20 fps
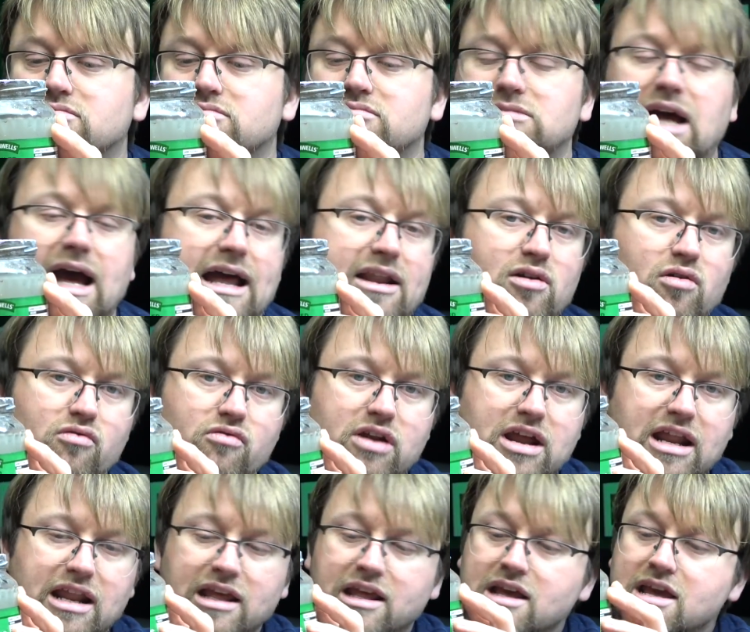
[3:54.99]
No, not
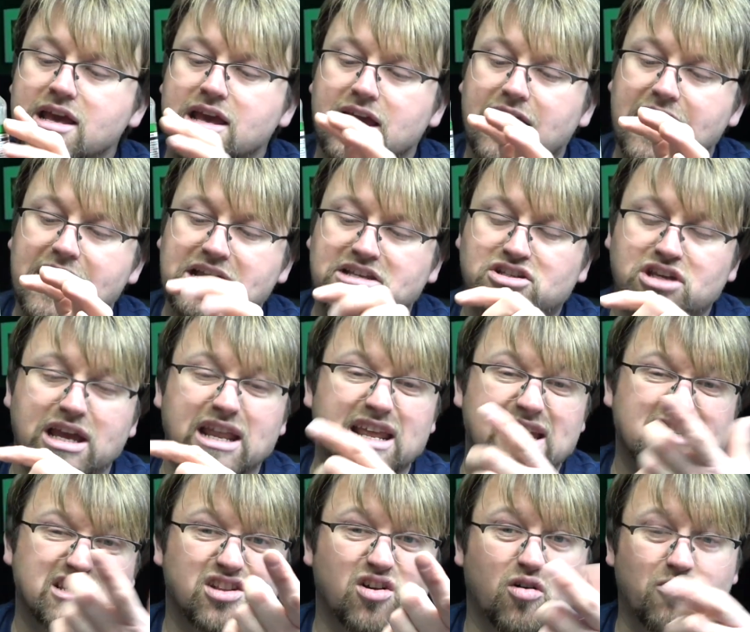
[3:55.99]
really. It
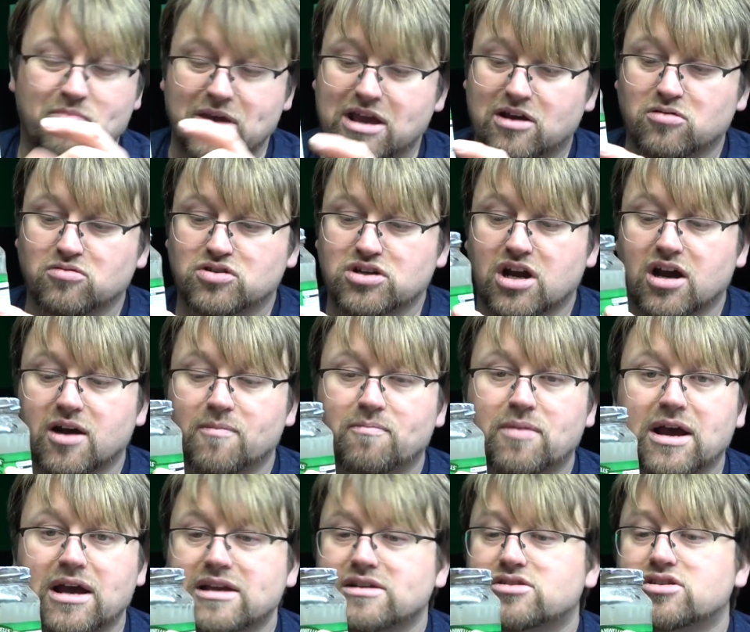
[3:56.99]
is an old pickle jar,
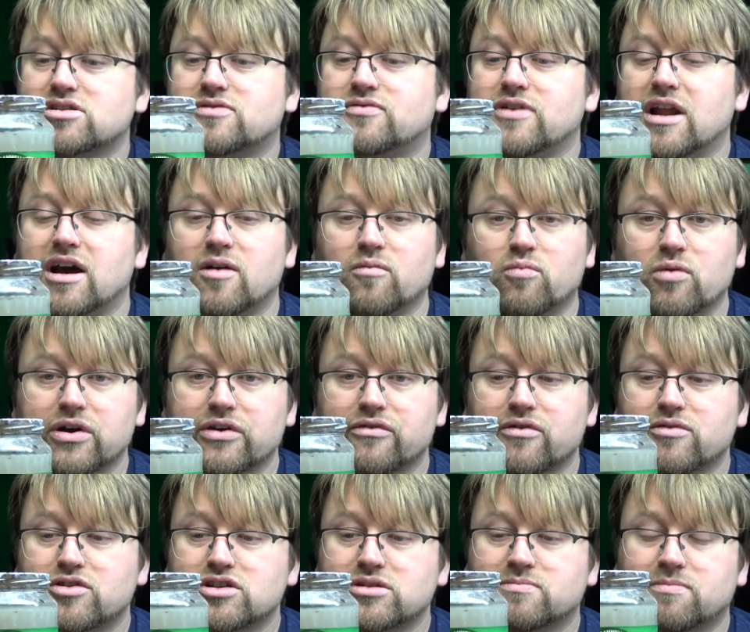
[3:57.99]
but it's just fill it up with
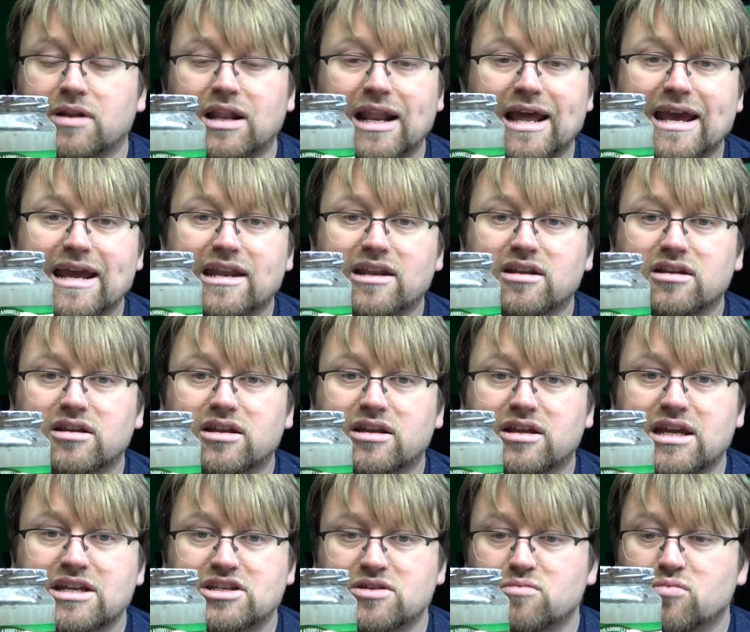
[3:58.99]
just plain
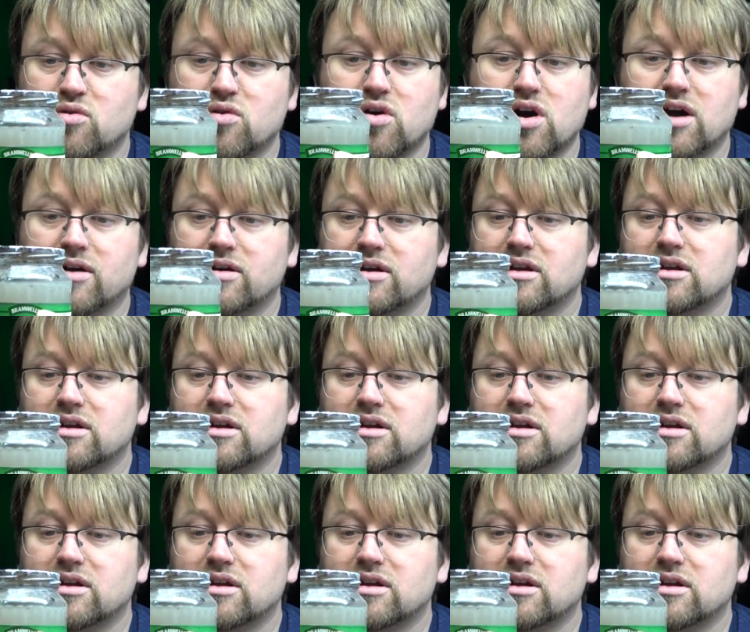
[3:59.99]
kitchen water.